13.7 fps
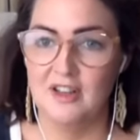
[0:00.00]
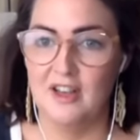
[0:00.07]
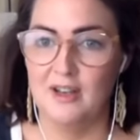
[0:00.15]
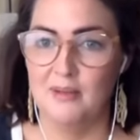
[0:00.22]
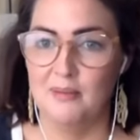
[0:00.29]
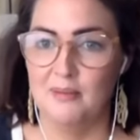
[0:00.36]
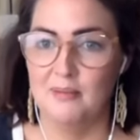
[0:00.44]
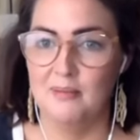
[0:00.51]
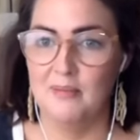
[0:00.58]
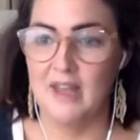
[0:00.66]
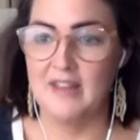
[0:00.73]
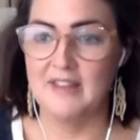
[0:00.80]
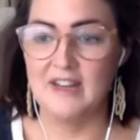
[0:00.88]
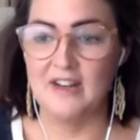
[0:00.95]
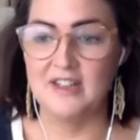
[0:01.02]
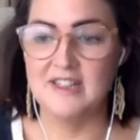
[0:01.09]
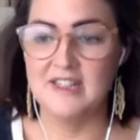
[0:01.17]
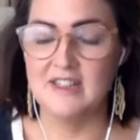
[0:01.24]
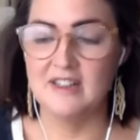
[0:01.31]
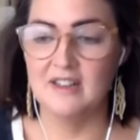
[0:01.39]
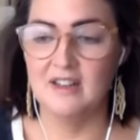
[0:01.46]
Um, and then I
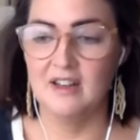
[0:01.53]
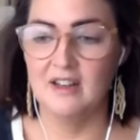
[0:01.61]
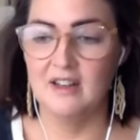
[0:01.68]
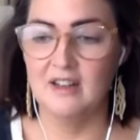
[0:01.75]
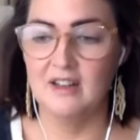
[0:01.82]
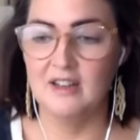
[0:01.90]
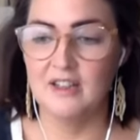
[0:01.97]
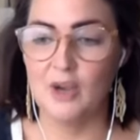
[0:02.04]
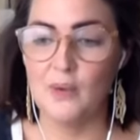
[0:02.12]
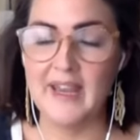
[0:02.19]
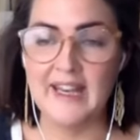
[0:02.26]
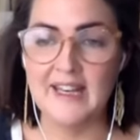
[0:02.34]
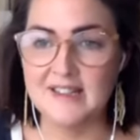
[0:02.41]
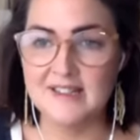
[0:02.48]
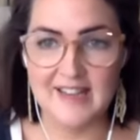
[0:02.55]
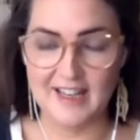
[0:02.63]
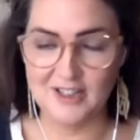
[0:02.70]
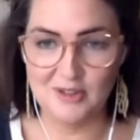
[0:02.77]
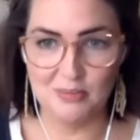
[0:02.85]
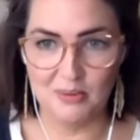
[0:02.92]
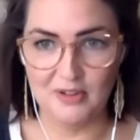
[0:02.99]
didn't go in a
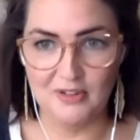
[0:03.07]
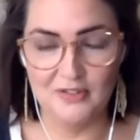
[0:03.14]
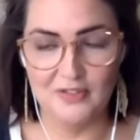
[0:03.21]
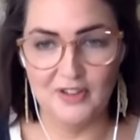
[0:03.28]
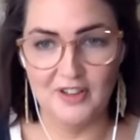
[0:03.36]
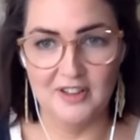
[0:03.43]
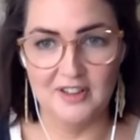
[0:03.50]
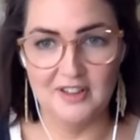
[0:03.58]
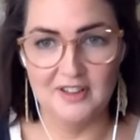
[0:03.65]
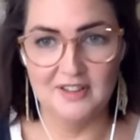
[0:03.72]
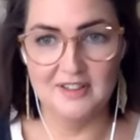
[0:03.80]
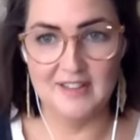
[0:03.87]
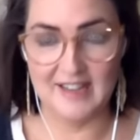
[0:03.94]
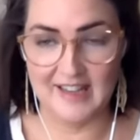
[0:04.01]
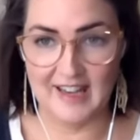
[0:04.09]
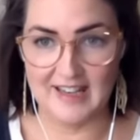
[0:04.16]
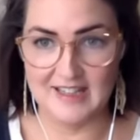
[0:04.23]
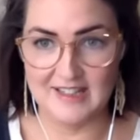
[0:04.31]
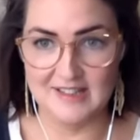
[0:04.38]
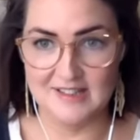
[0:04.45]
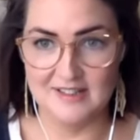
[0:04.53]
sketchbook for
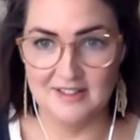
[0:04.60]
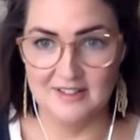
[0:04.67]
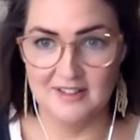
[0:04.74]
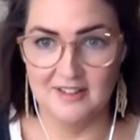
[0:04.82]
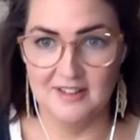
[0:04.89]
decades.